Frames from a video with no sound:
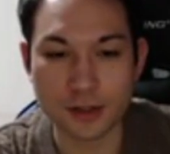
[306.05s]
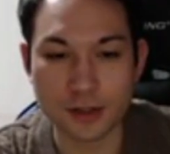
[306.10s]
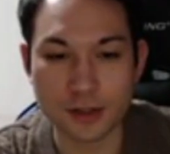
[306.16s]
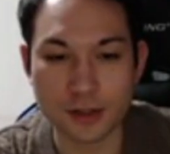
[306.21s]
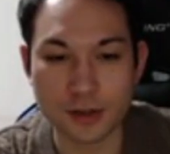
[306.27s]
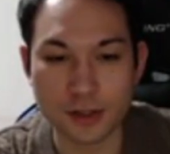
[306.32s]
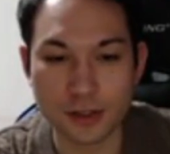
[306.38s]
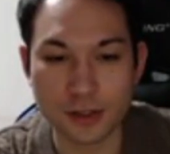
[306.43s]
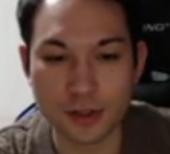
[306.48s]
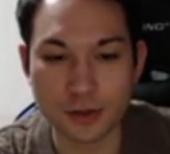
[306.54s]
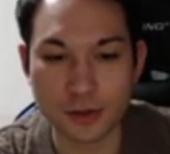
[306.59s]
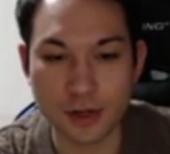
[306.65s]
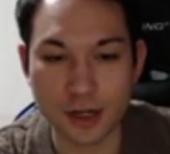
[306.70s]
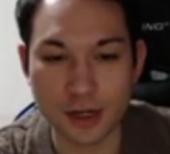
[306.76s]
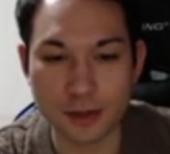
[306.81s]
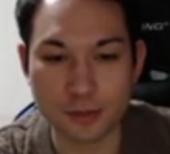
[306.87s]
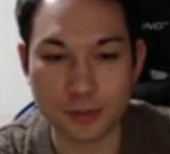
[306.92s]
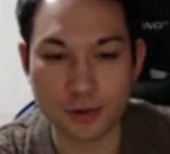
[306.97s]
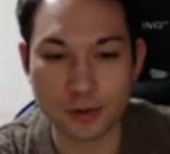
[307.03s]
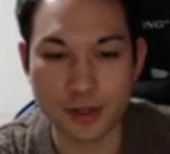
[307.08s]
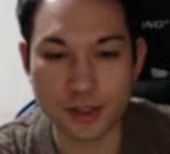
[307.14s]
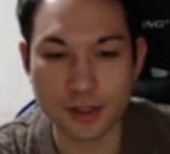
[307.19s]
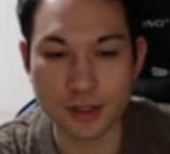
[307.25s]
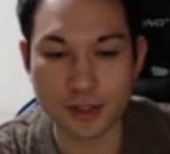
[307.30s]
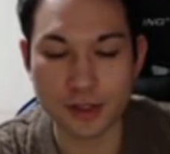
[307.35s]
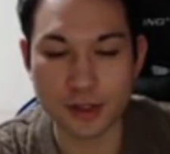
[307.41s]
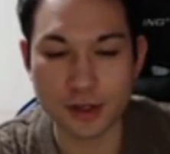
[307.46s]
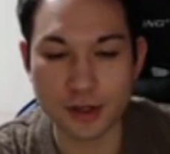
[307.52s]
So the two cutting
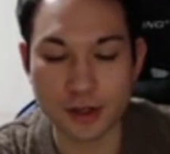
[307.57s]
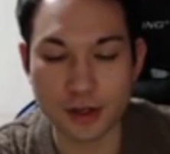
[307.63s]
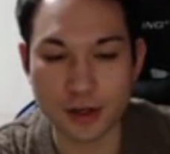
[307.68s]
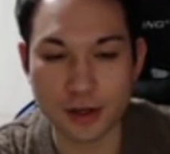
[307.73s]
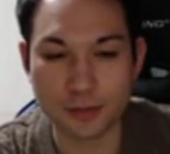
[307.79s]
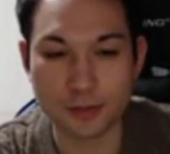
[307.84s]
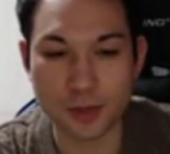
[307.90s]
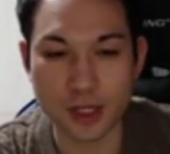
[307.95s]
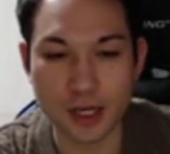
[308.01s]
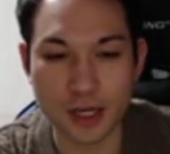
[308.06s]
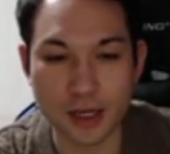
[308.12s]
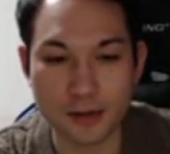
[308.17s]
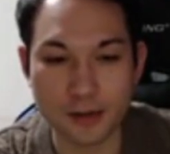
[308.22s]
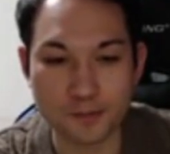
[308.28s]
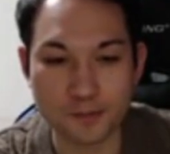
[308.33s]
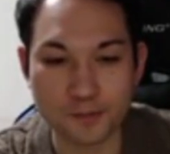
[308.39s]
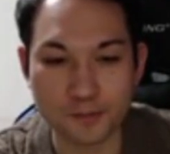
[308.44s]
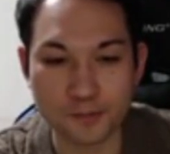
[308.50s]
points are miyai.